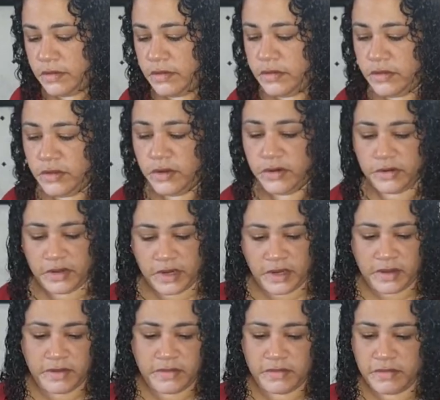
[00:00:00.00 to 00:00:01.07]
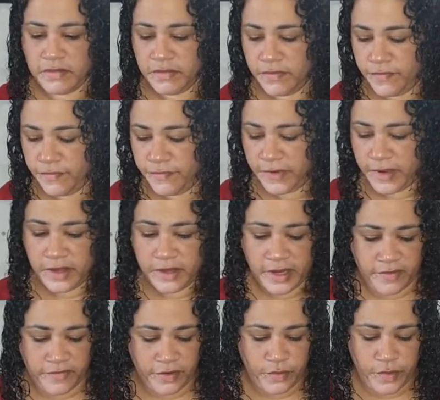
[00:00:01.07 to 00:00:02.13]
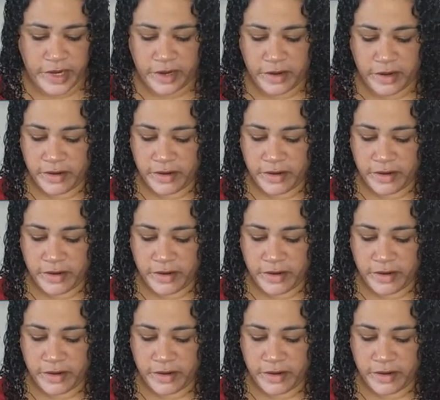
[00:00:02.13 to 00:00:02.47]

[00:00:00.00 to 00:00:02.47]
dirt that flung everywhere.